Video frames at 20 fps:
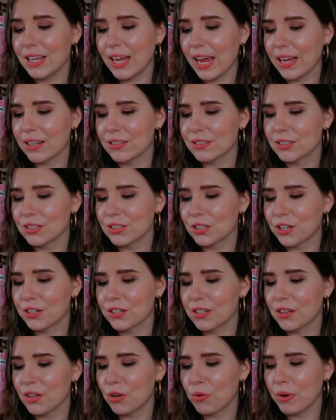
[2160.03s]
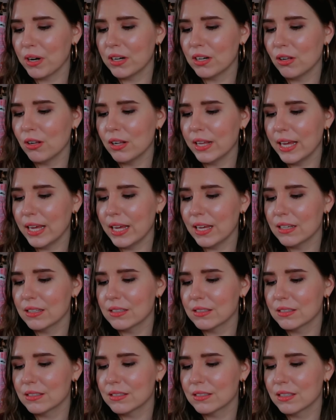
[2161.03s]
the answer to the riddle
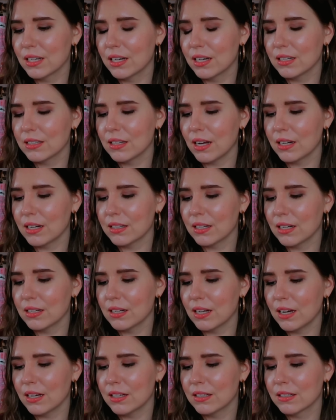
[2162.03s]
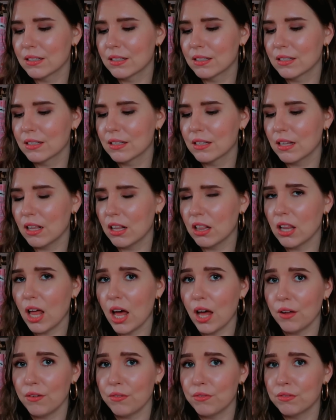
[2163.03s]
is
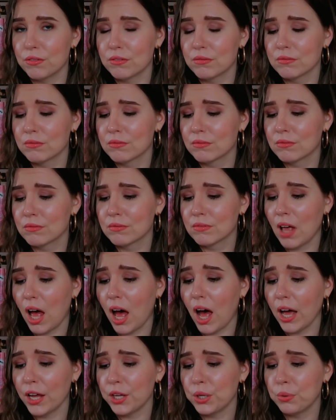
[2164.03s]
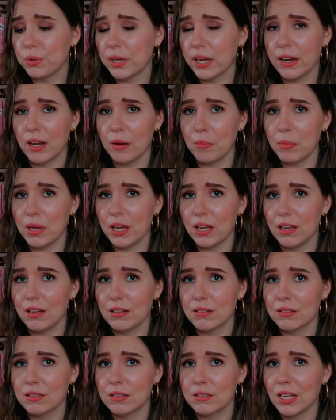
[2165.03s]
love. Are you kidding
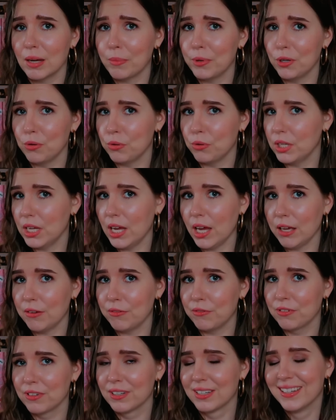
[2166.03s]
me? WTF.